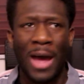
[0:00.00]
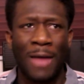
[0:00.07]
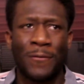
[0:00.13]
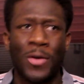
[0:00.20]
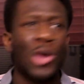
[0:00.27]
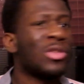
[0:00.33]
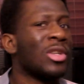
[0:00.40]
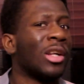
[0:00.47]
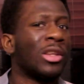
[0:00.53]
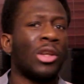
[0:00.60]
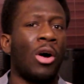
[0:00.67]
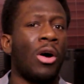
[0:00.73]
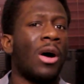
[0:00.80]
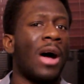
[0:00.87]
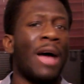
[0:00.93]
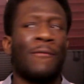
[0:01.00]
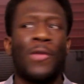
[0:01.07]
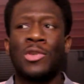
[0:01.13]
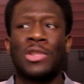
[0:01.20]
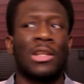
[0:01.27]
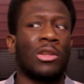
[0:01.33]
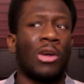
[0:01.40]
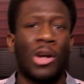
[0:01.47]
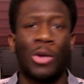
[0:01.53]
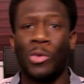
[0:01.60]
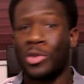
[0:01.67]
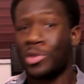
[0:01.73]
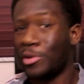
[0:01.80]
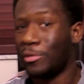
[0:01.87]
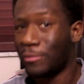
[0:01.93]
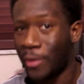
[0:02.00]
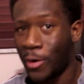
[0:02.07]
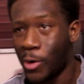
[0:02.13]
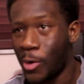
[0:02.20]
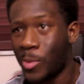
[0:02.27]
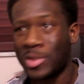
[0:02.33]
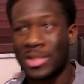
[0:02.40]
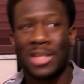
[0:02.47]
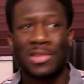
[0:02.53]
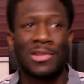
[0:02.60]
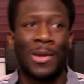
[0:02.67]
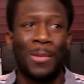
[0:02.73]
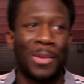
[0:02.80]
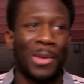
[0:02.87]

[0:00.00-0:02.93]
At first I thought it was confirmed because I seen